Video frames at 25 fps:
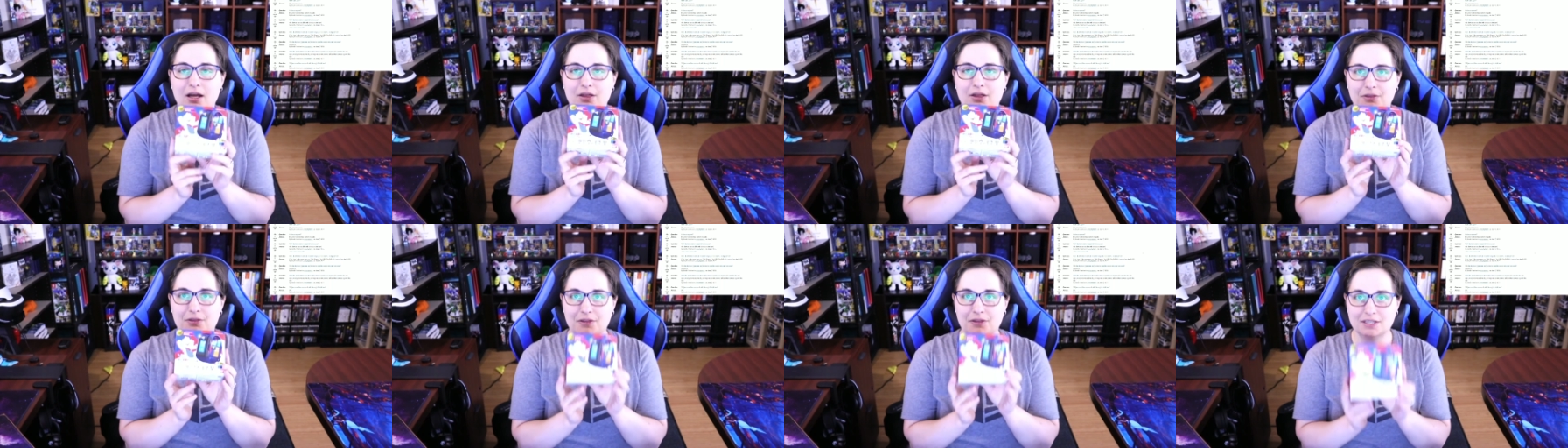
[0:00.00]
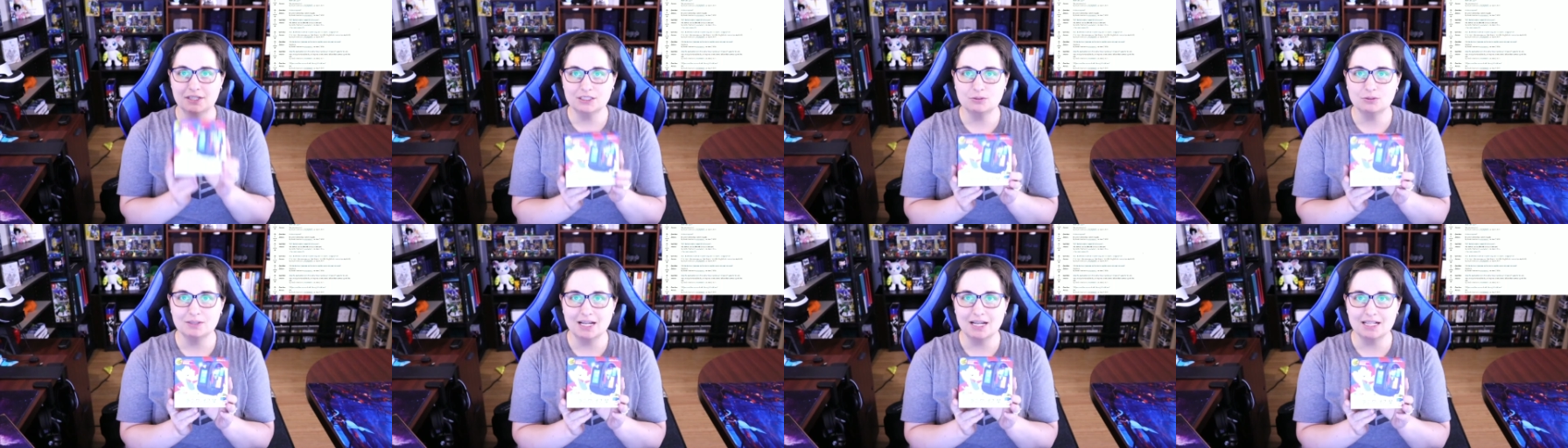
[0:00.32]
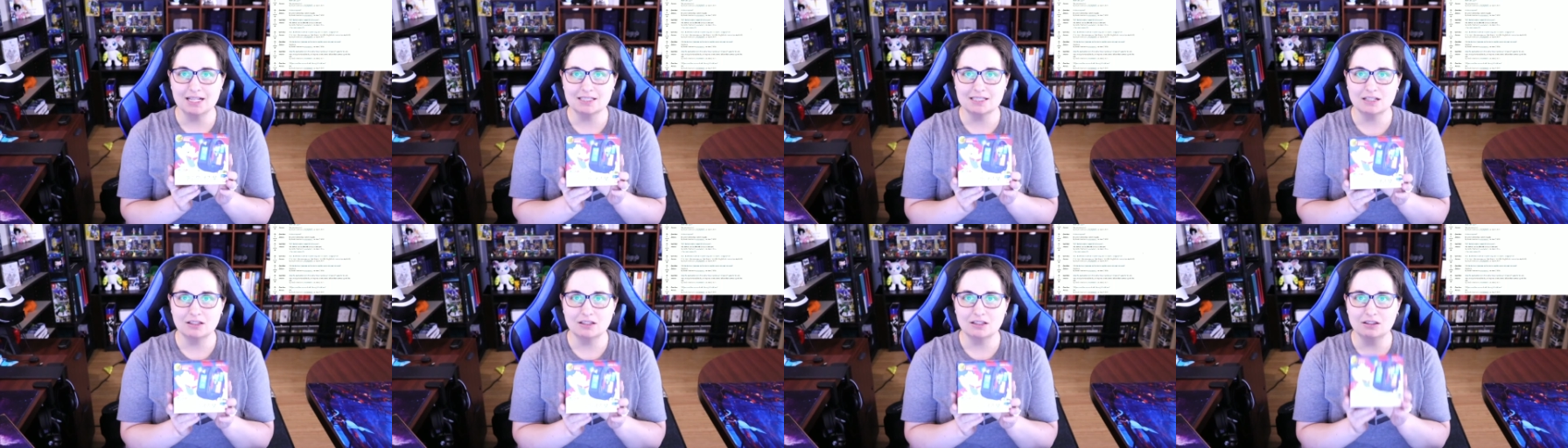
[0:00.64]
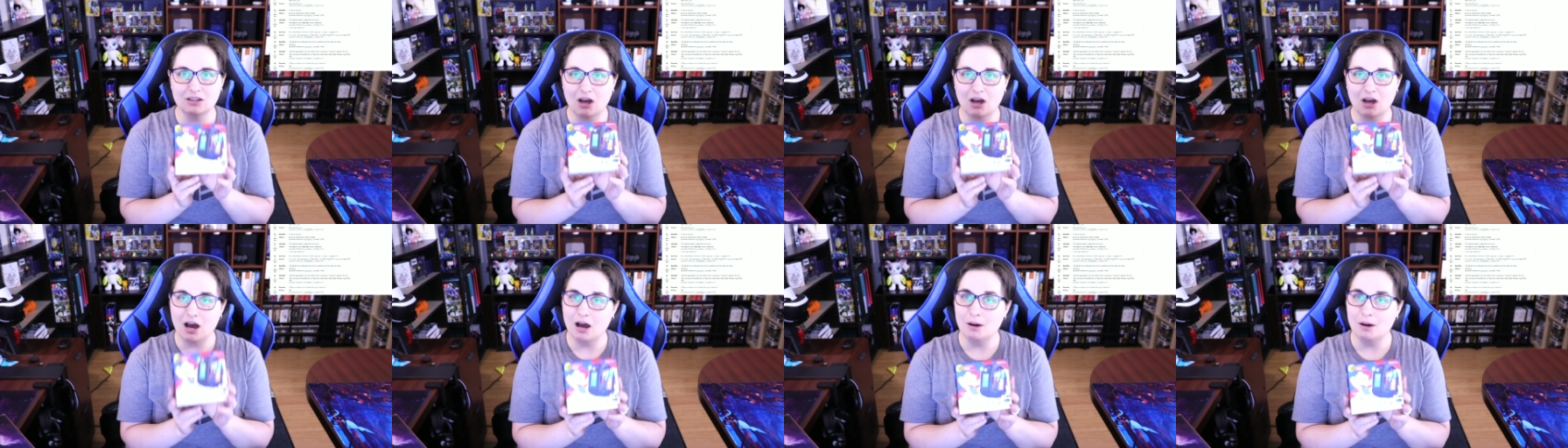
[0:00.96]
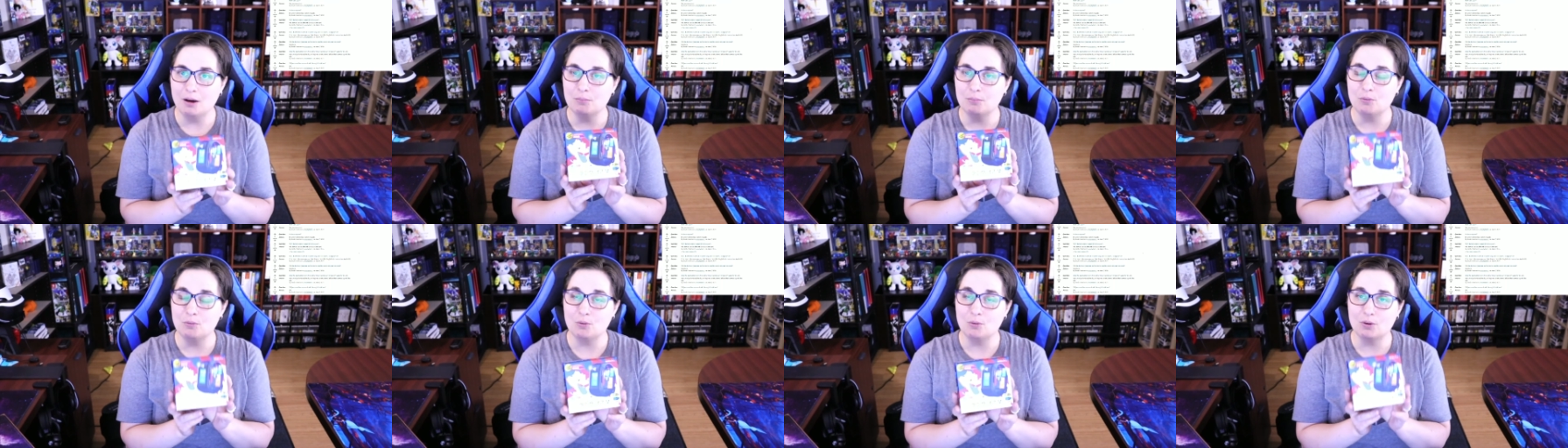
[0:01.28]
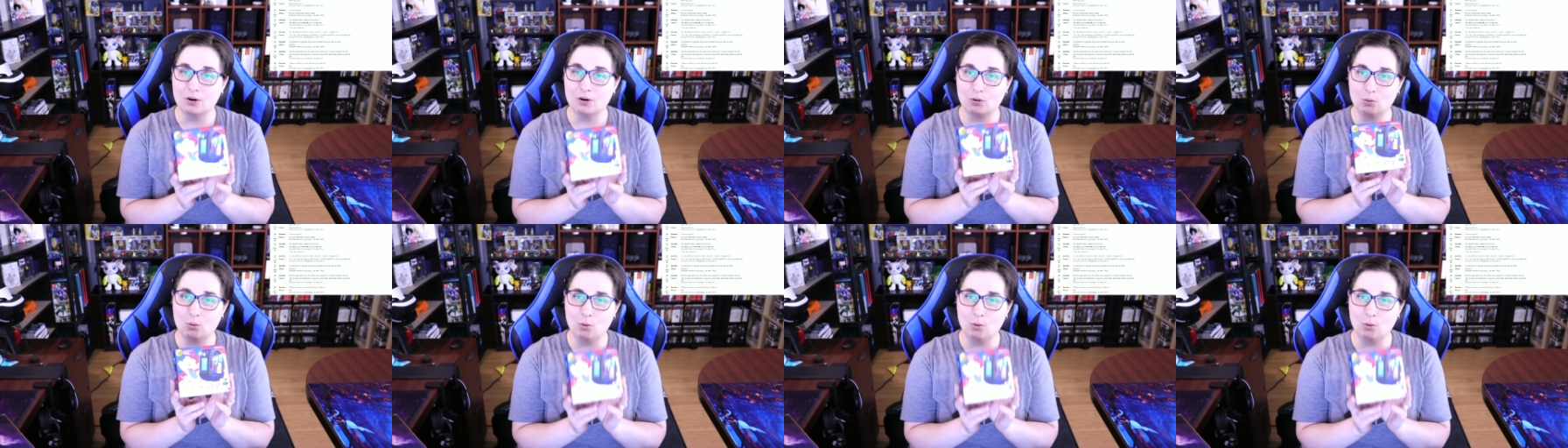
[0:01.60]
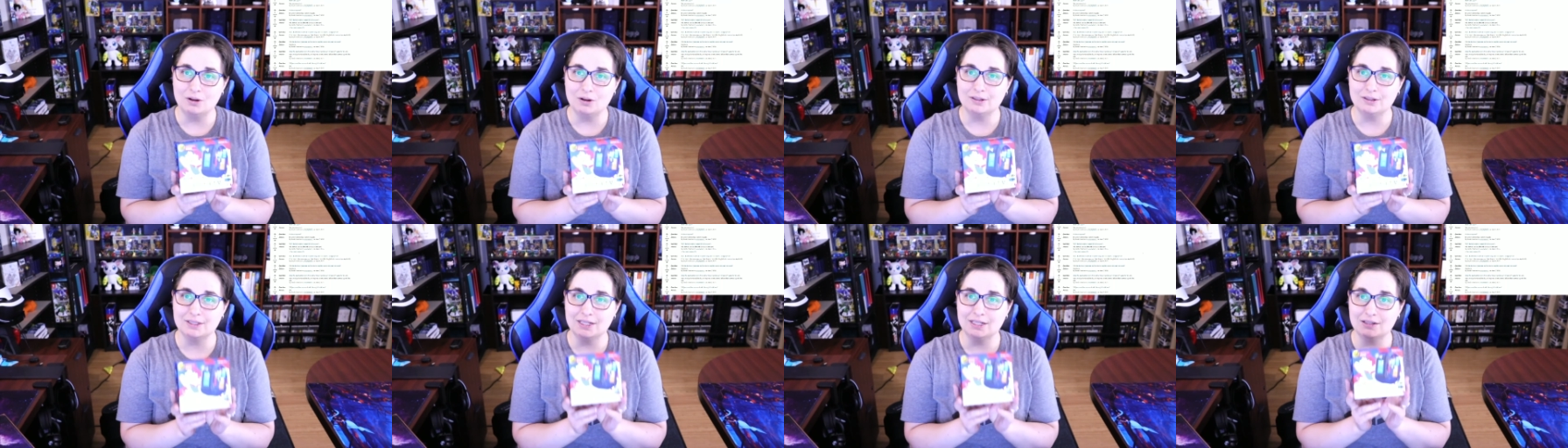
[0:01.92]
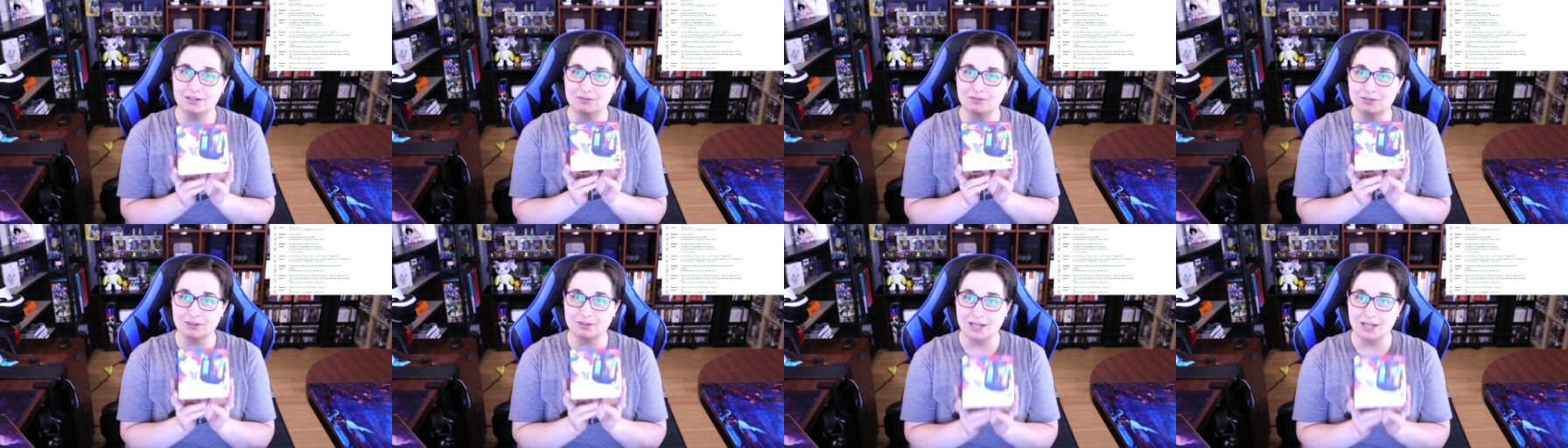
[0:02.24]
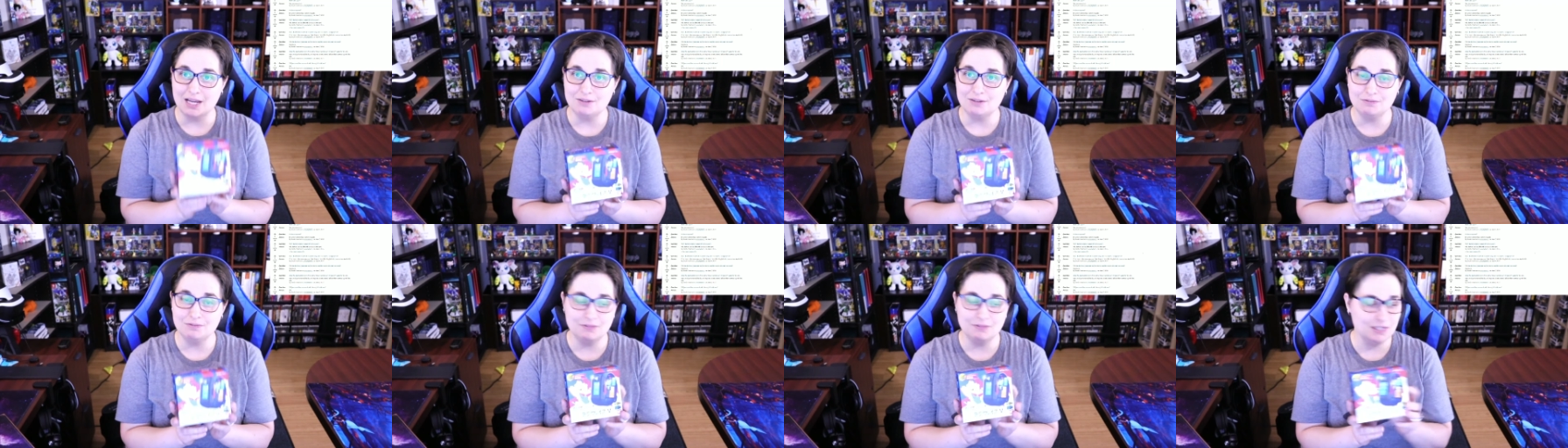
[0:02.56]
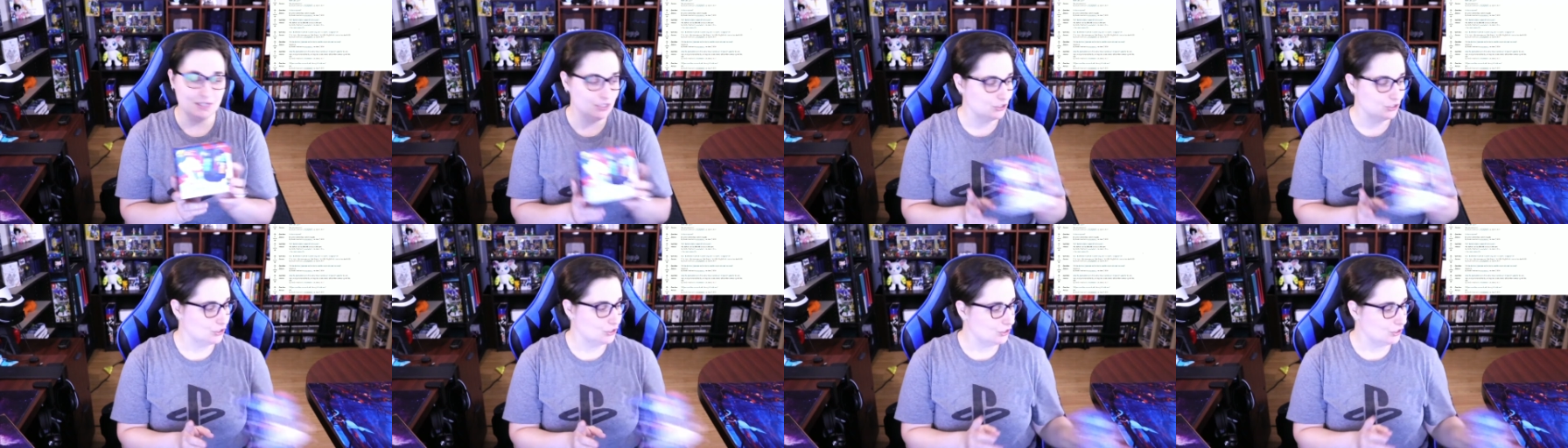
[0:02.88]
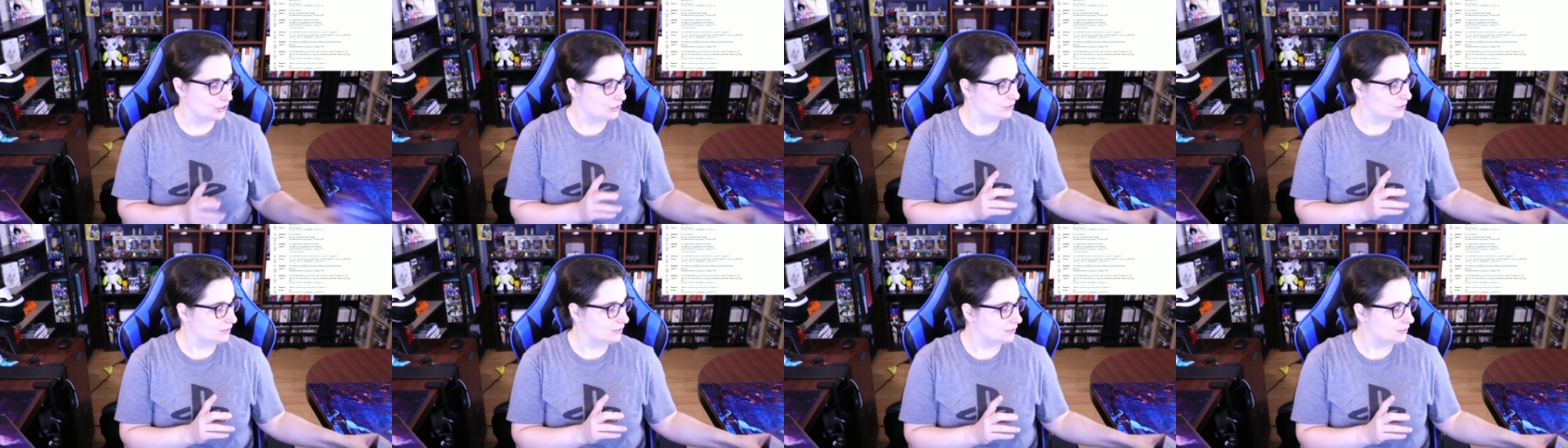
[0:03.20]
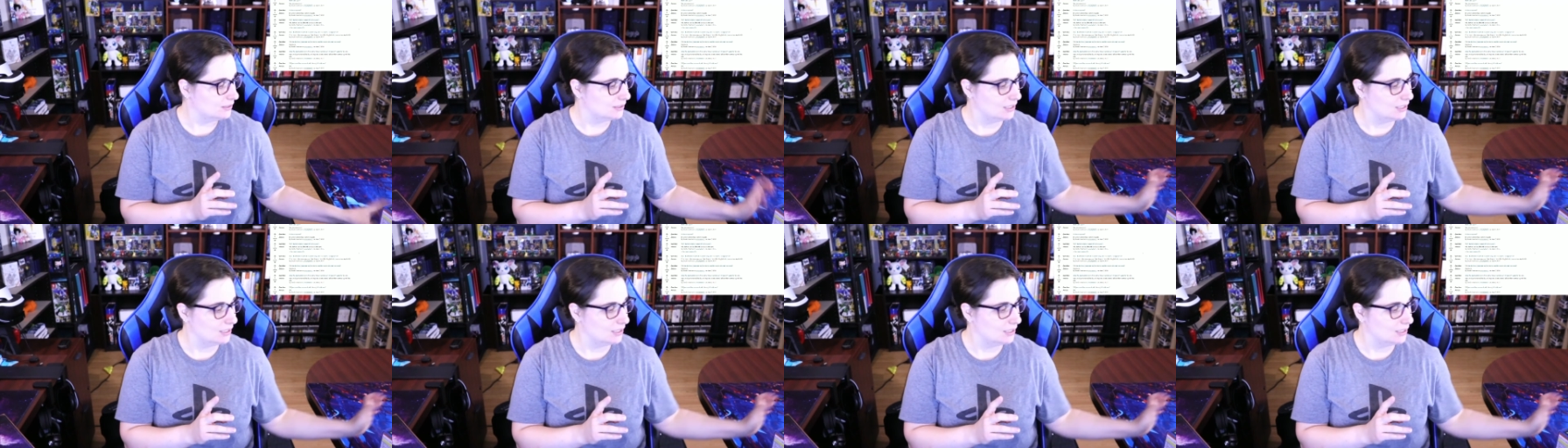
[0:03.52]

This one has a lot more quality of life features